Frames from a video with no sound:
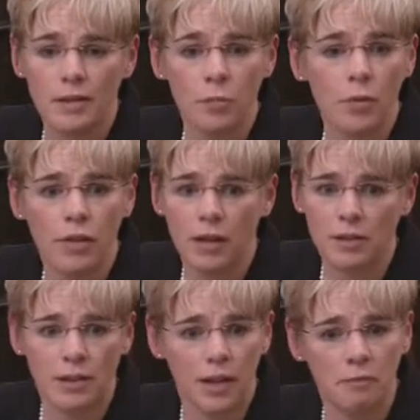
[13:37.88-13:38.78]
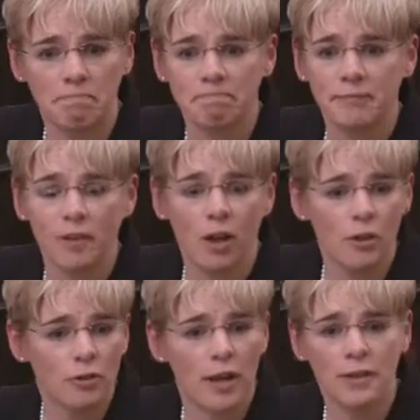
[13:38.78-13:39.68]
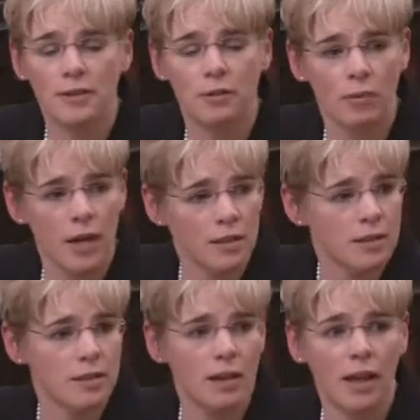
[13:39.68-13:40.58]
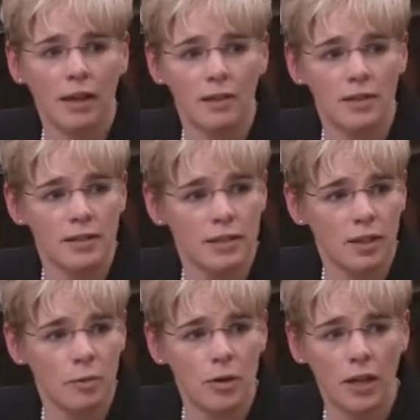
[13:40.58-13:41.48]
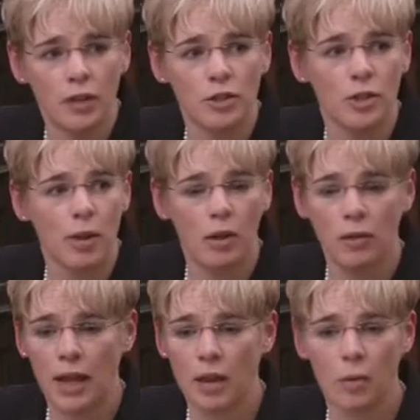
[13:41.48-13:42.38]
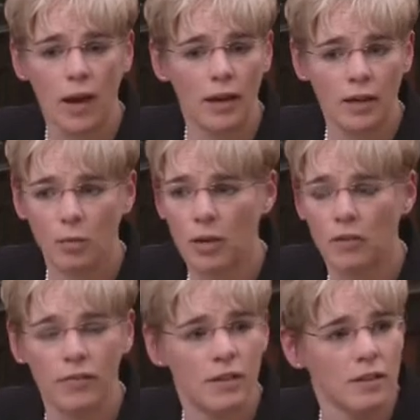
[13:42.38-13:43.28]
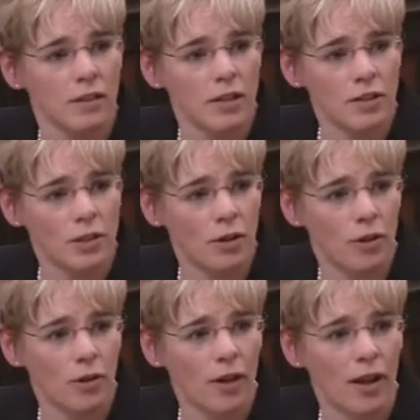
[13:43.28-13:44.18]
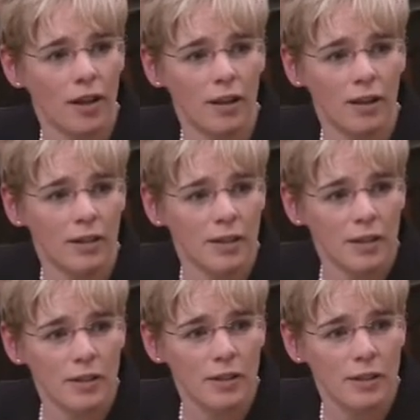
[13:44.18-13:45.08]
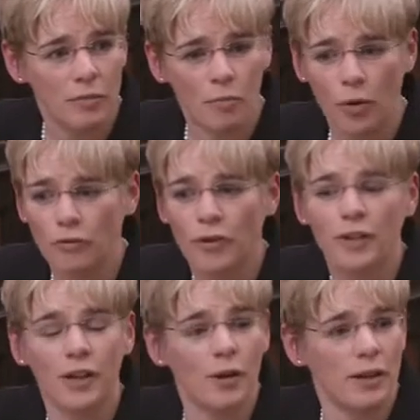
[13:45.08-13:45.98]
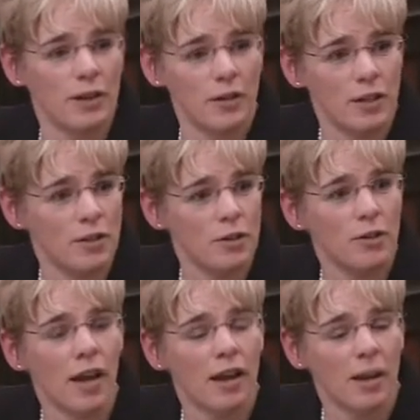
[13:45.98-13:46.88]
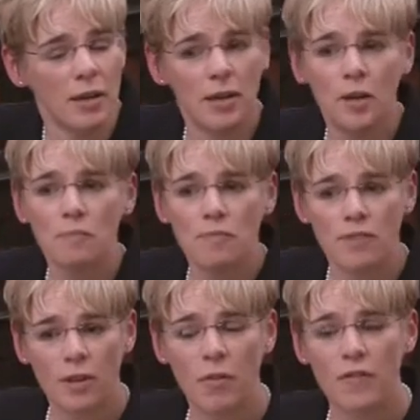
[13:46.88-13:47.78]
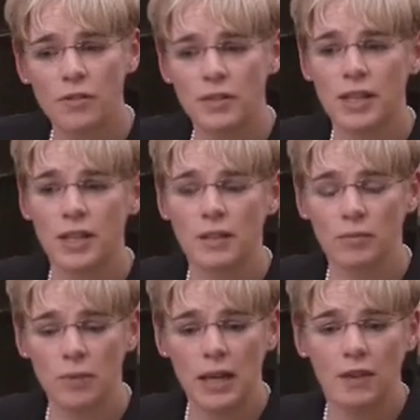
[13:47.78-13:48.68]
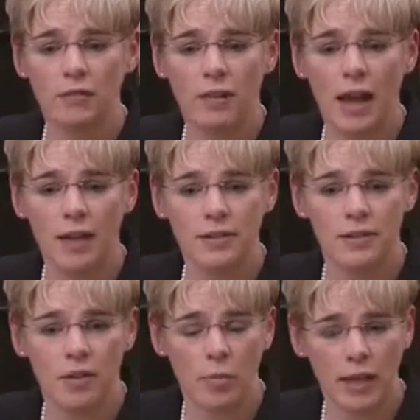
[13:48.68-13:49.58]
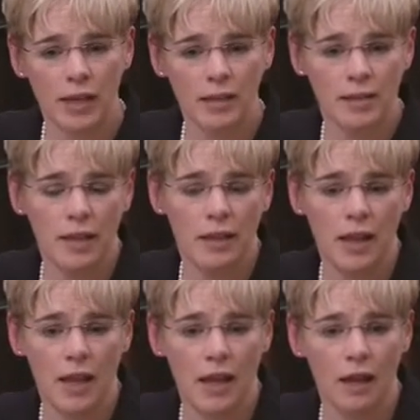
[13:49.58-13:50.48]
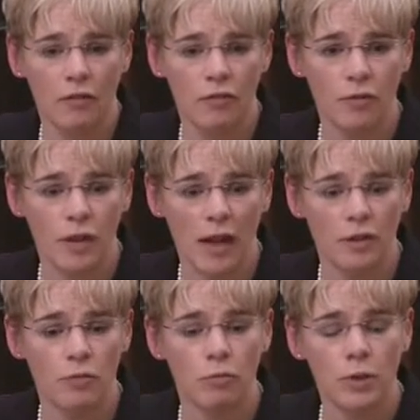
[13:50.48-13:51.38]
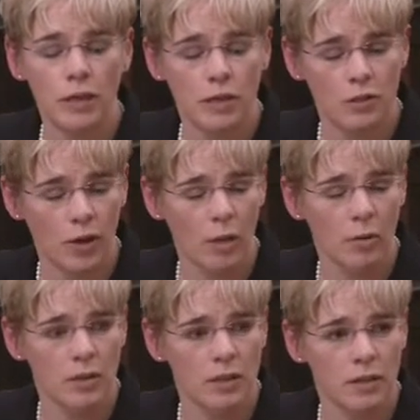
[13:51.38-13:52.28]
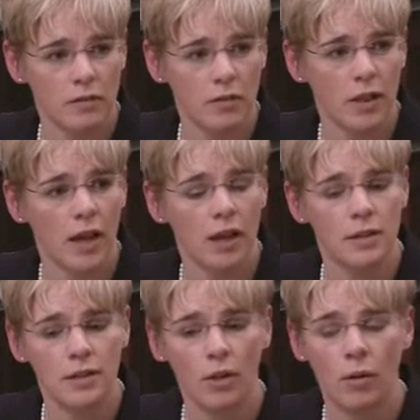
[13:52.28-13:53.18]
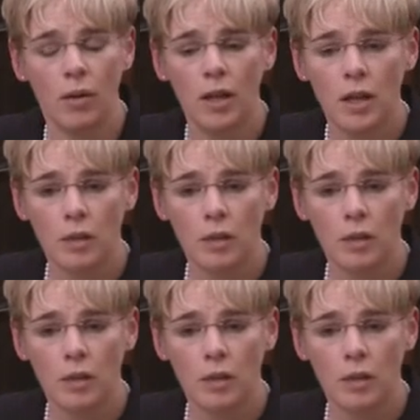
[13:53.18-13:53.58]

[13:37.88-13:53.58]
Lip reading: simple things like contracts and rates and communication about, hey, we're adding a benefit to your portfolio and you need to do that. I mean, some of those things we have asked of the plans, and they have had to really scramble to deliver that. And so